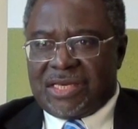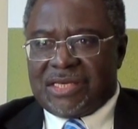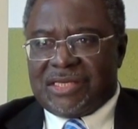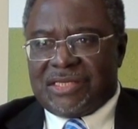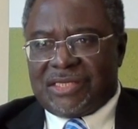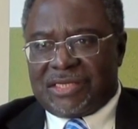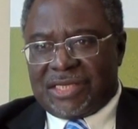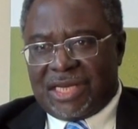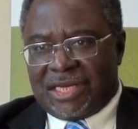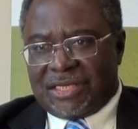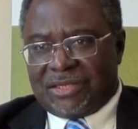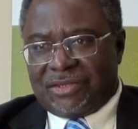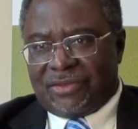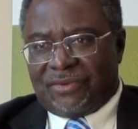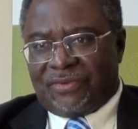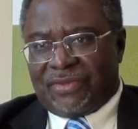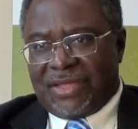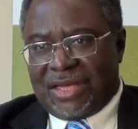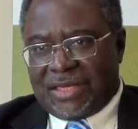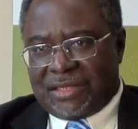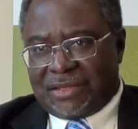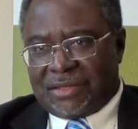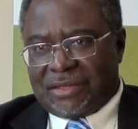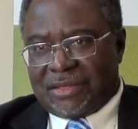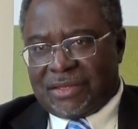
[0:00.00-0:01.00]
in charge of
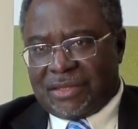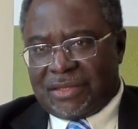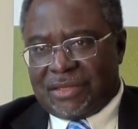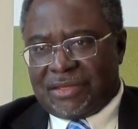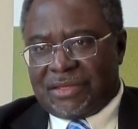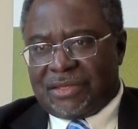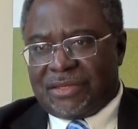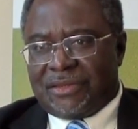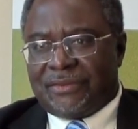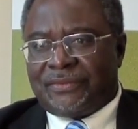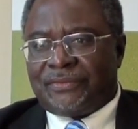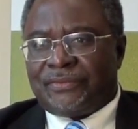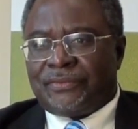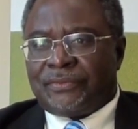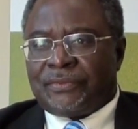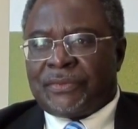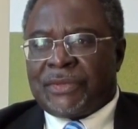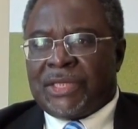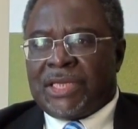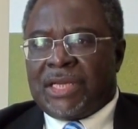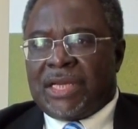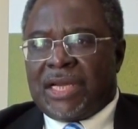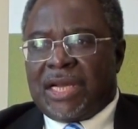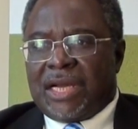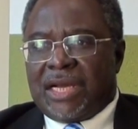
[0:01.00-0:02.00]
that region.
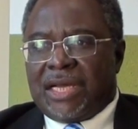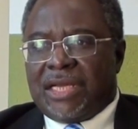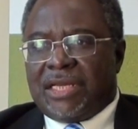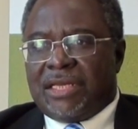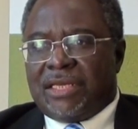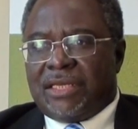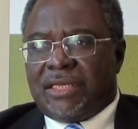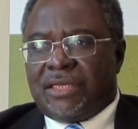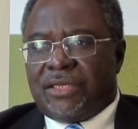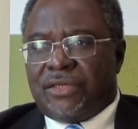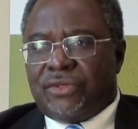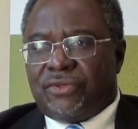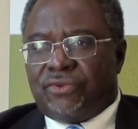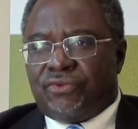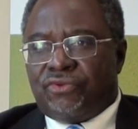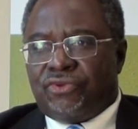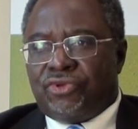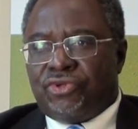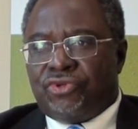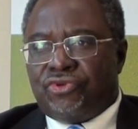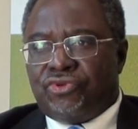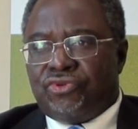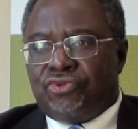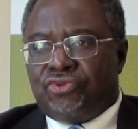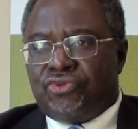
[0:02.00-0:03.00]
And
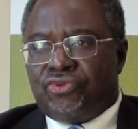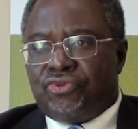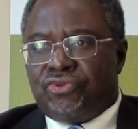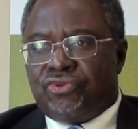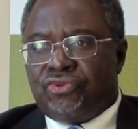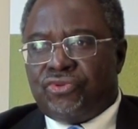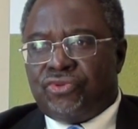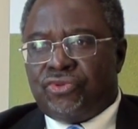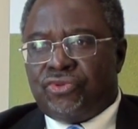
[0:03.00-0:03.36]
we do,